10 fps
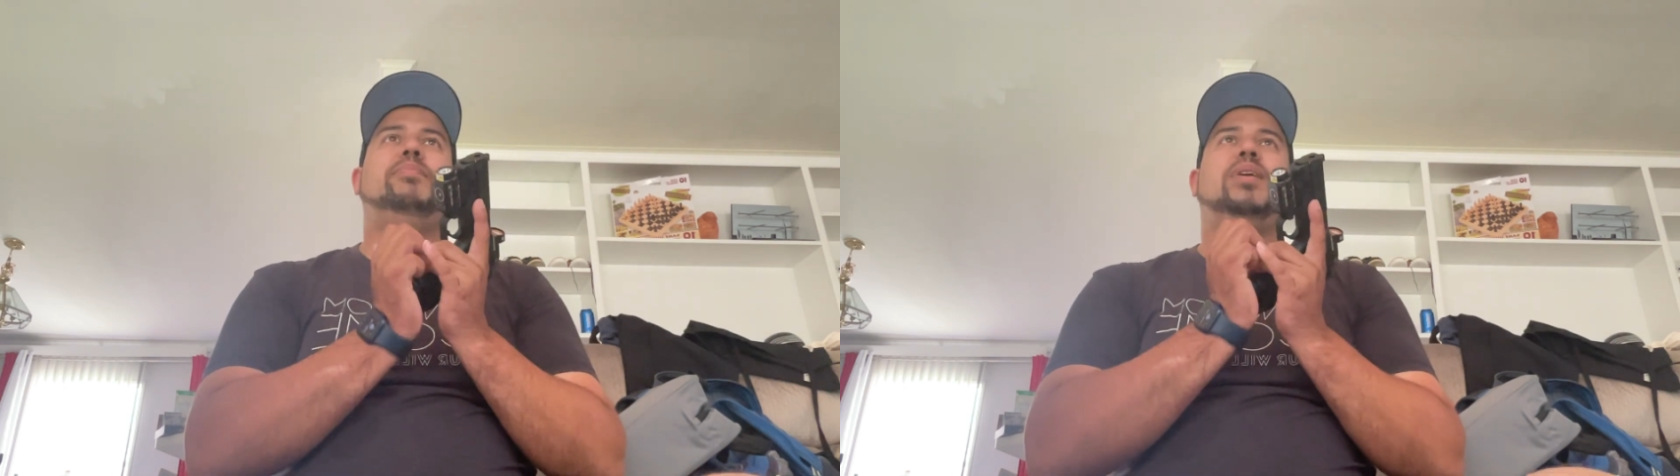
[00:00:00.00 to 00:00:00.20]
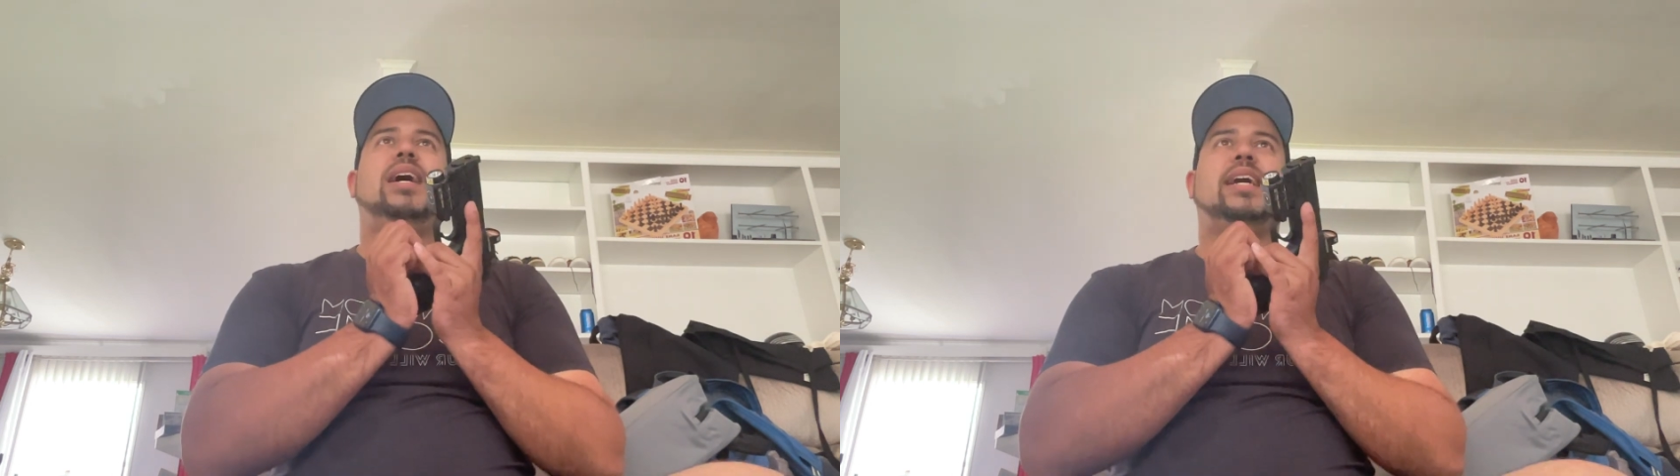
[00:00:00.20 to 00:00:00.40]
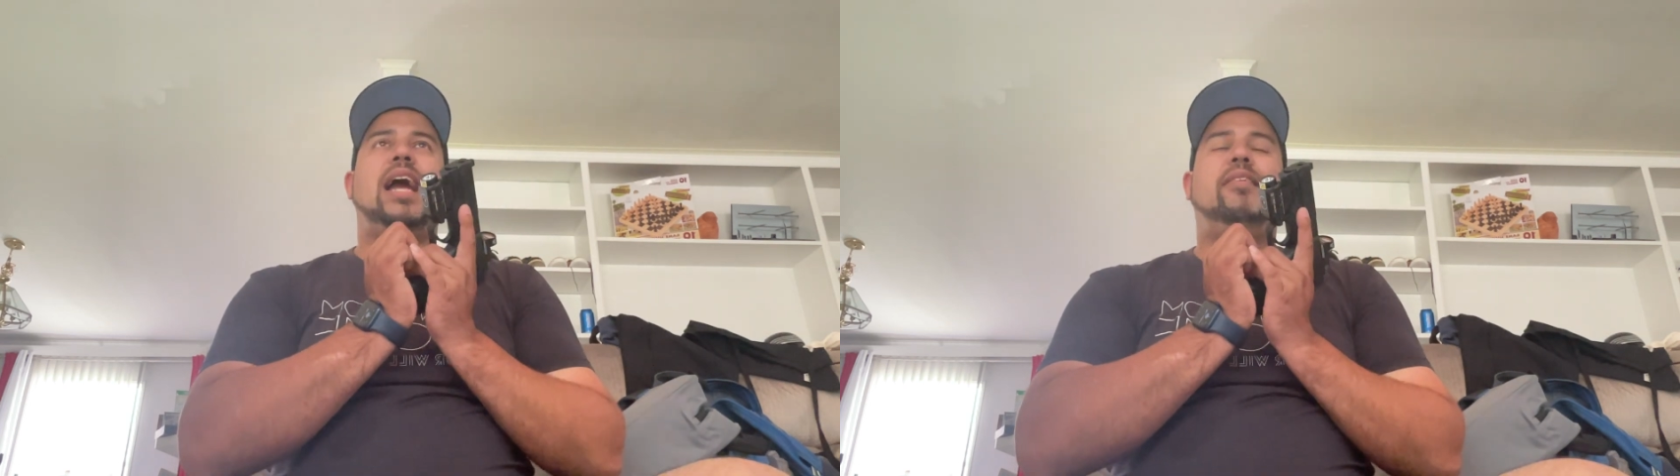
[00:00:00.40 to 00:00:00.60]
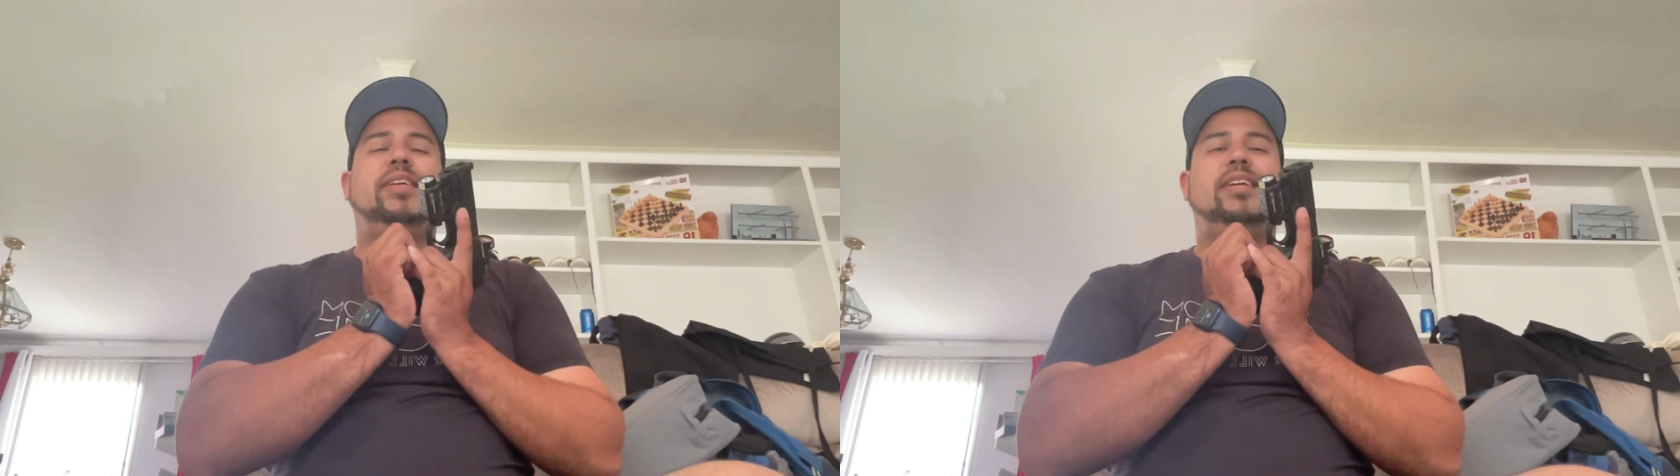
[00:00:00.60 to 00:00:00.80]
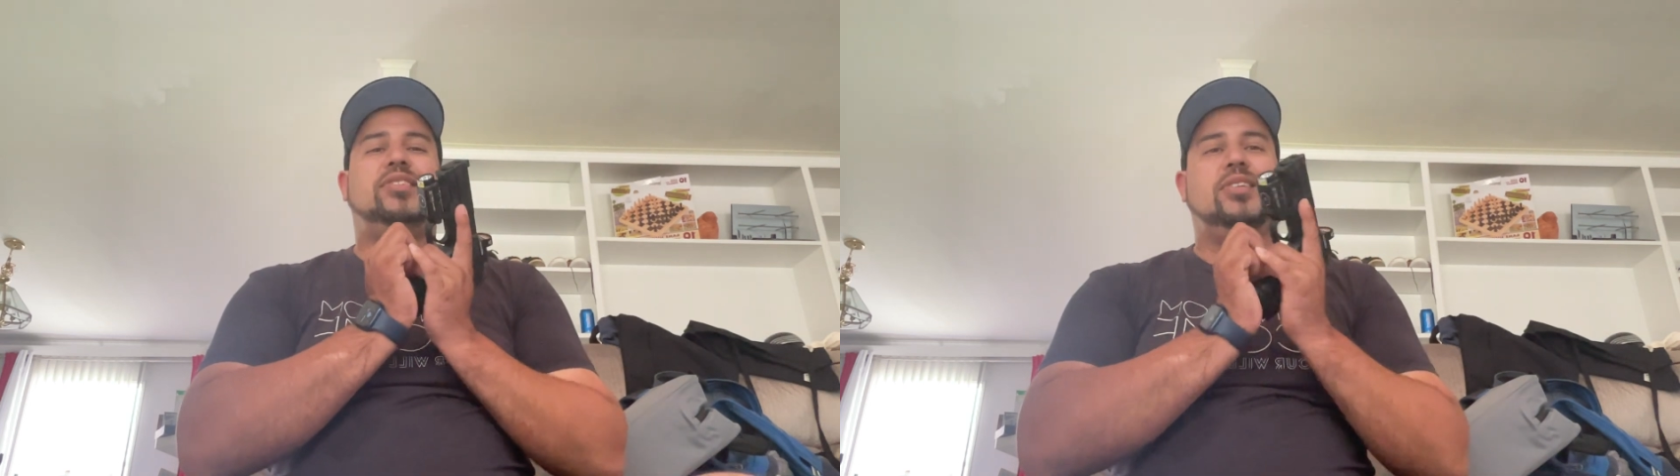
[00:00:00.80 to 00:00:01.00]
but I carry
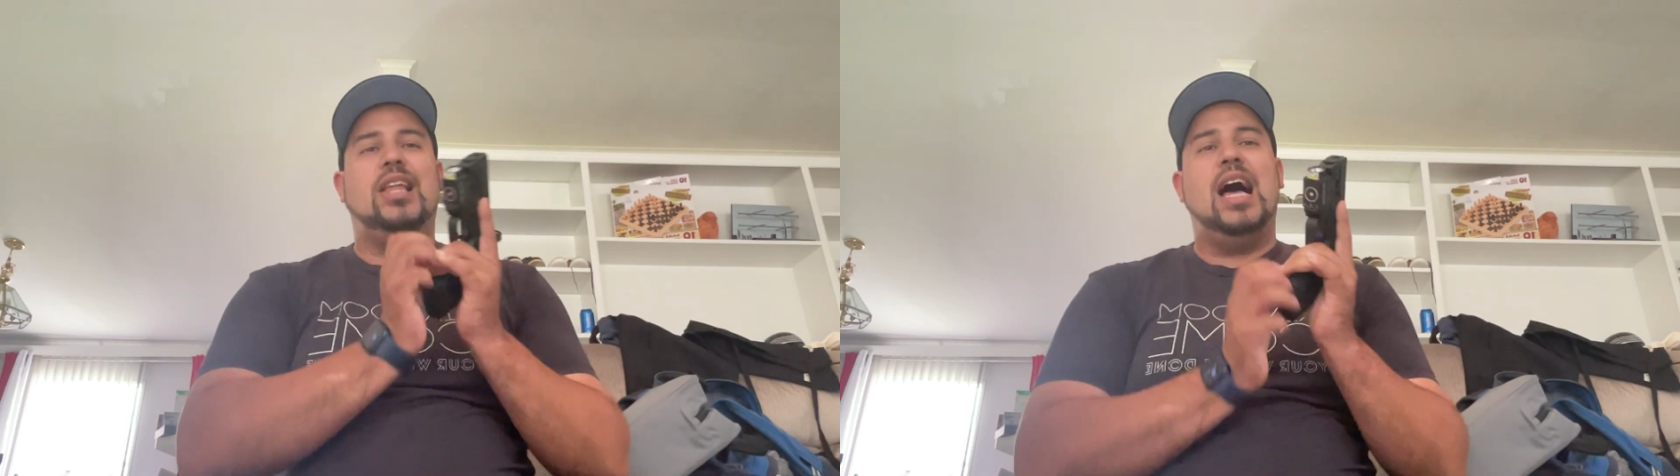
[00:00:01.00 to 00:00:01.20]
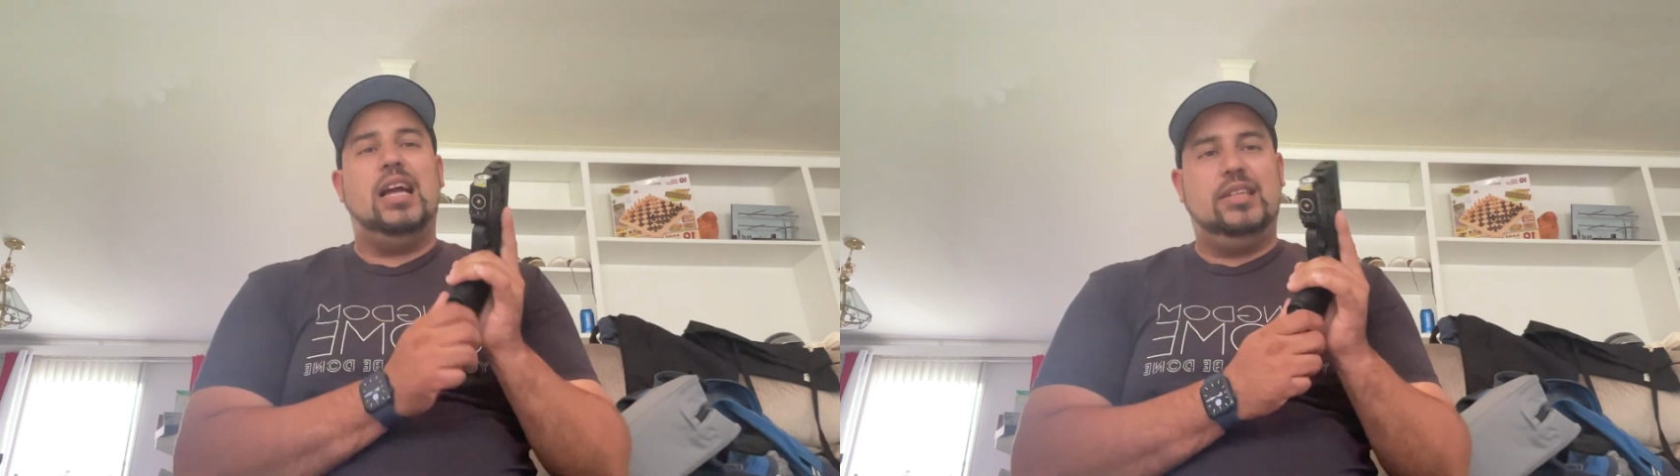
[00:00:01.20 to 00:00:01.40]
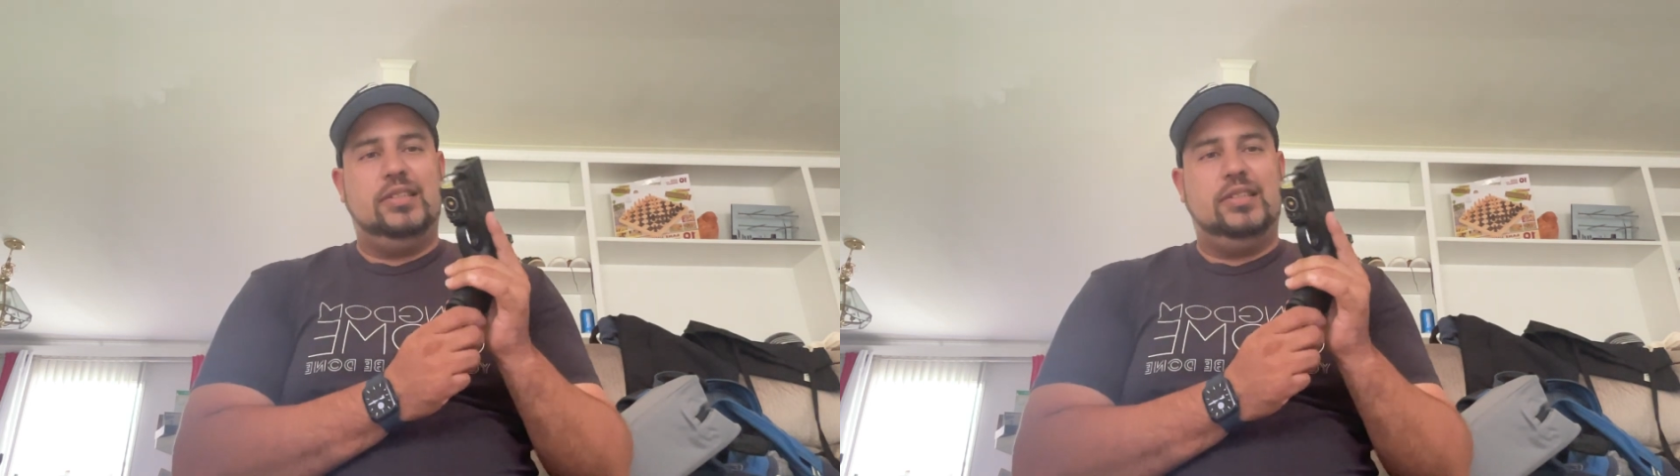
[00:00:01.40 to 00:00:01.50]
this a lot.